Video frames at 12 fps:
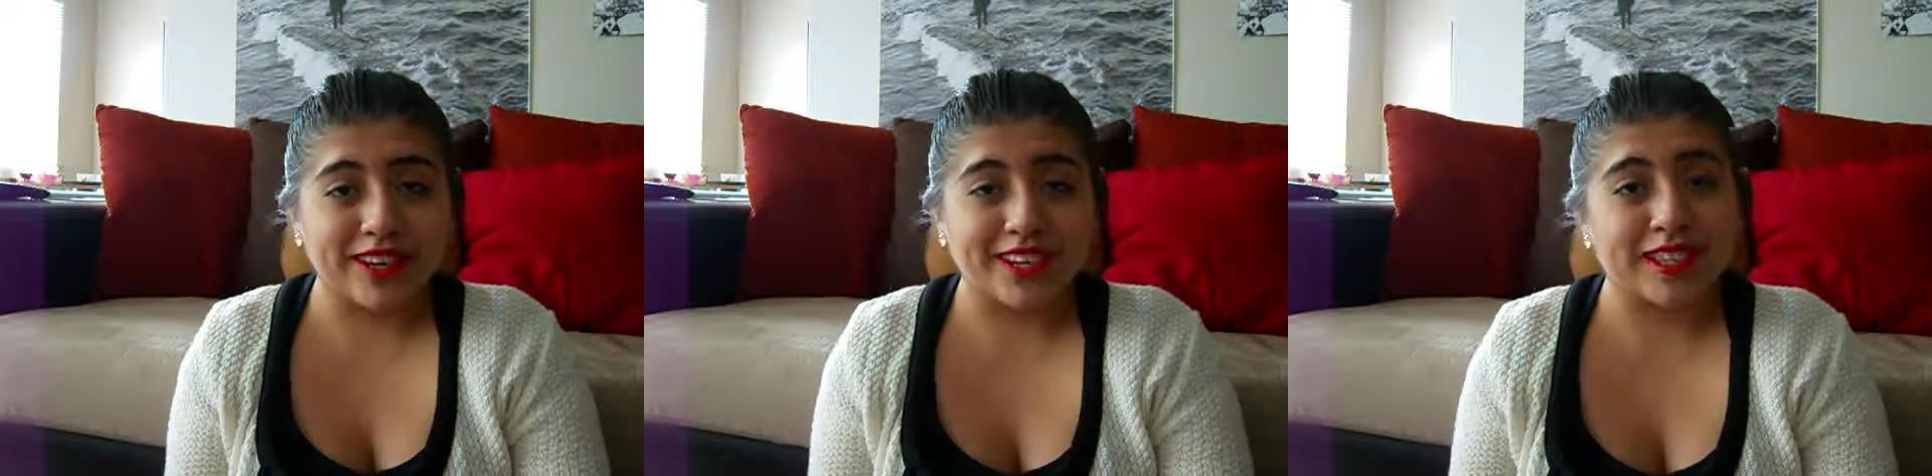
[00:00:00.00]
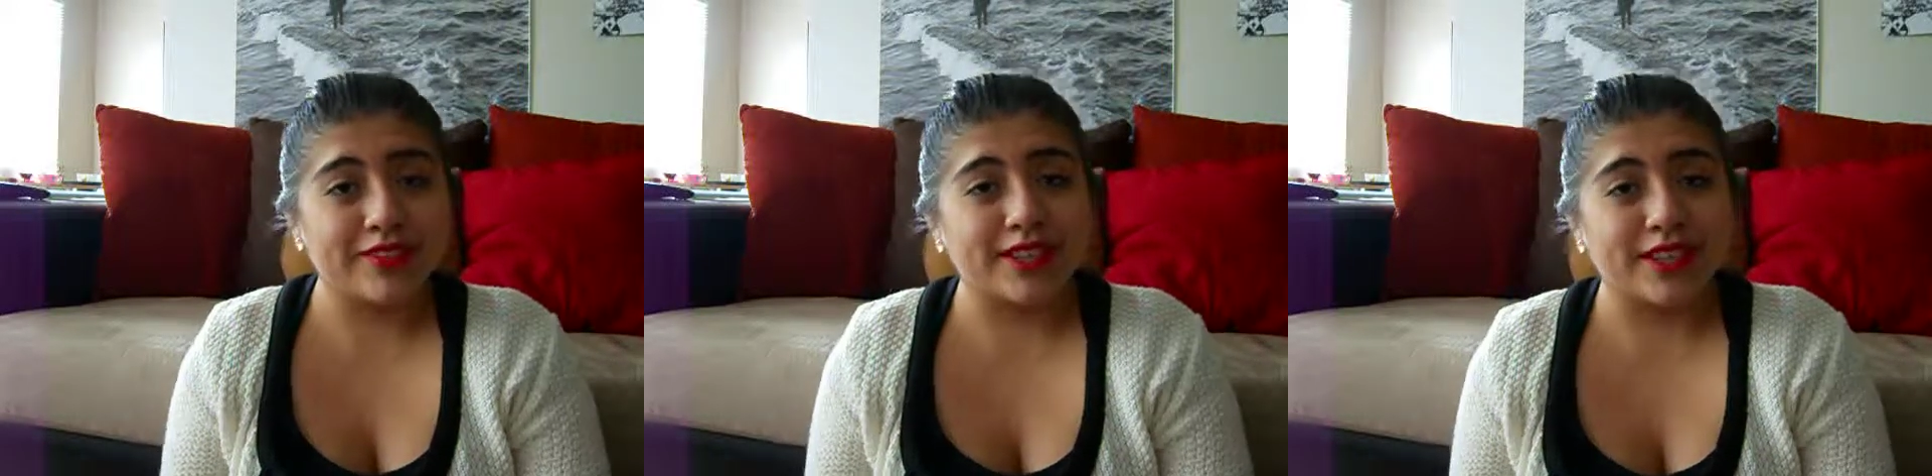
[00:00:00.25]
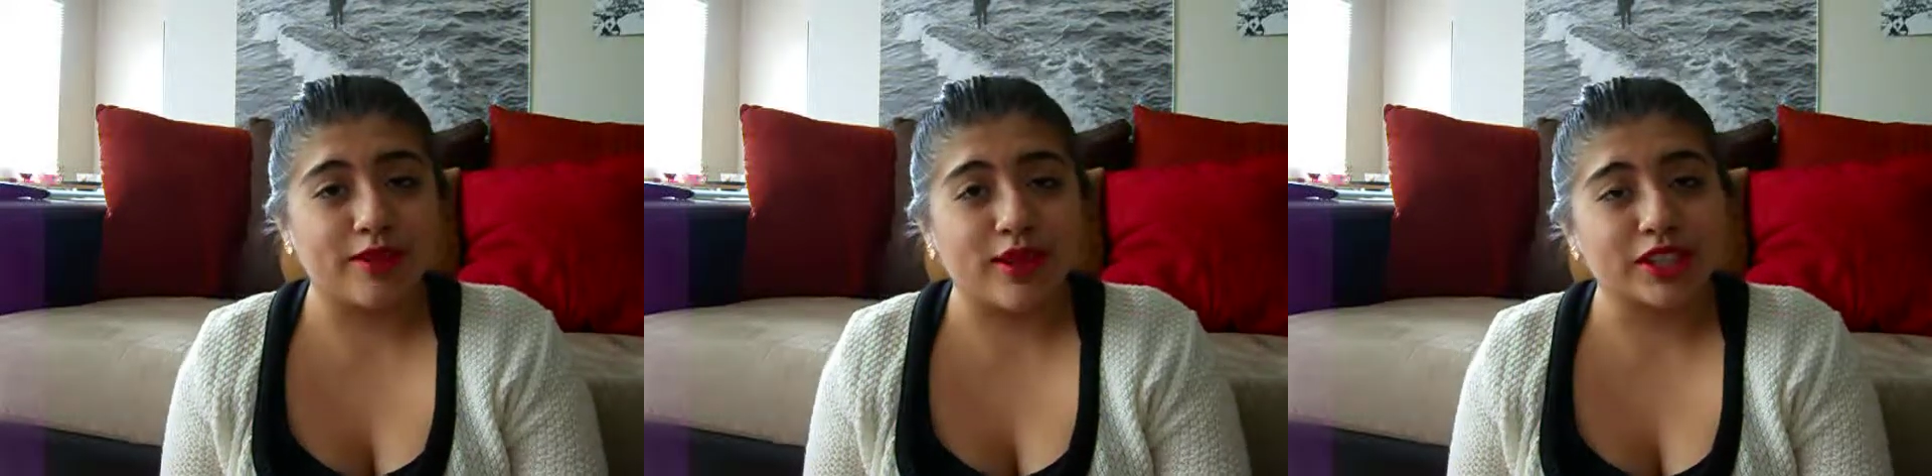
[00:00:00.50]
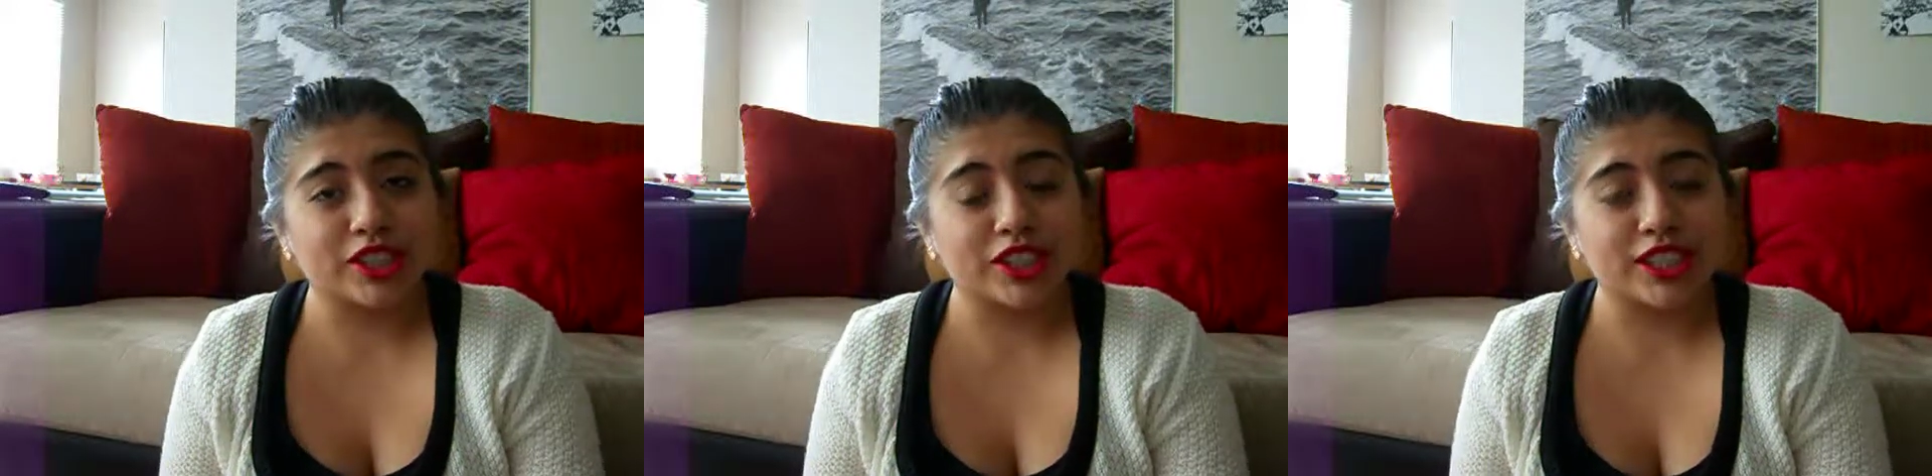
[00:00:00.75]
you guys have any
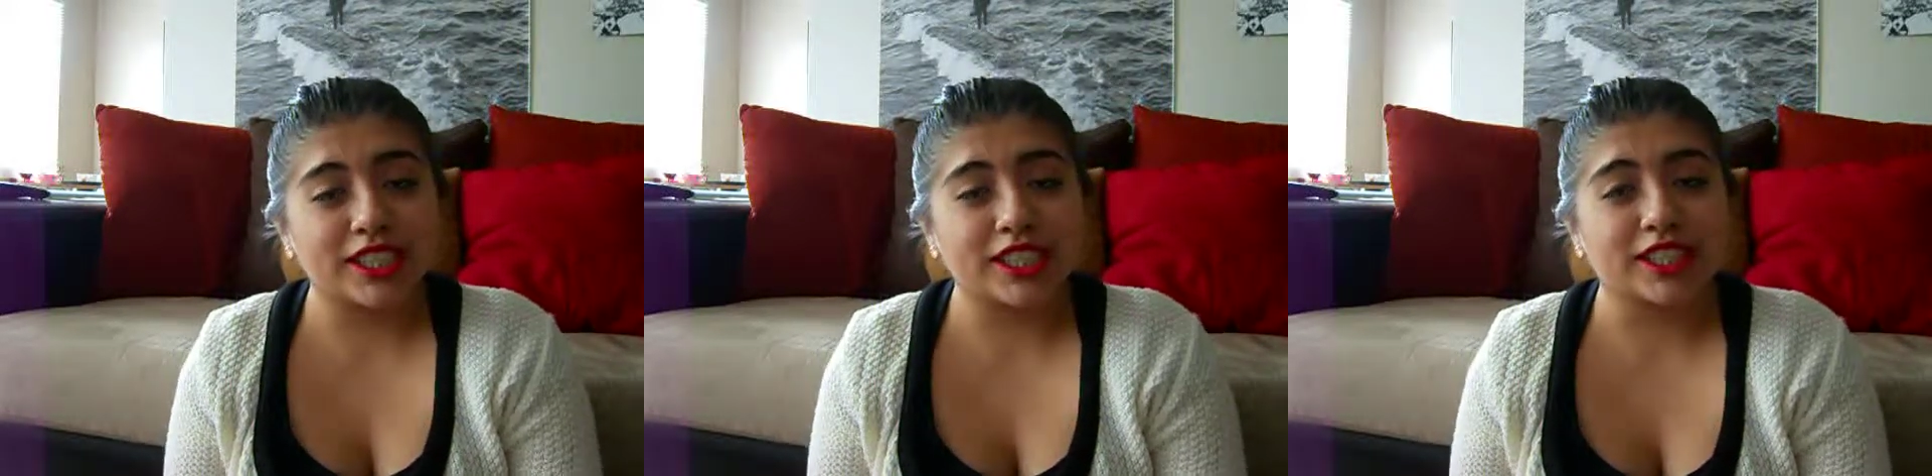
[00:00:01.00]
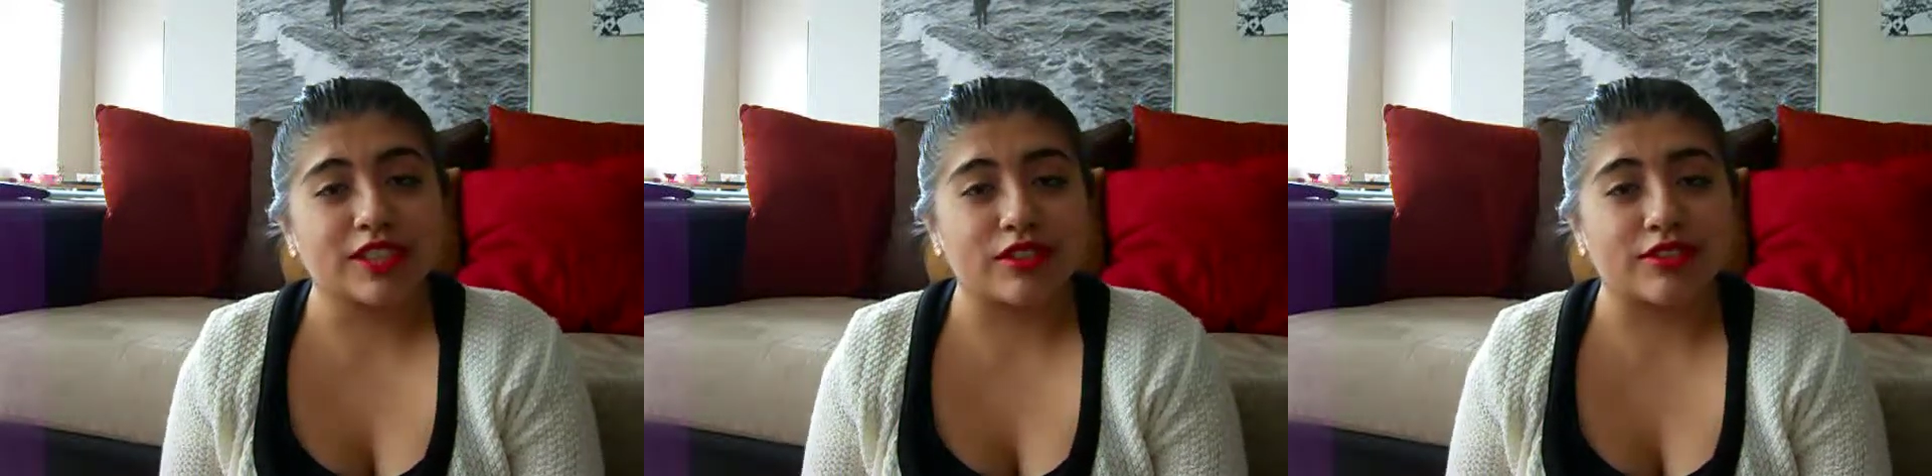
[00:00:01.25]
questions or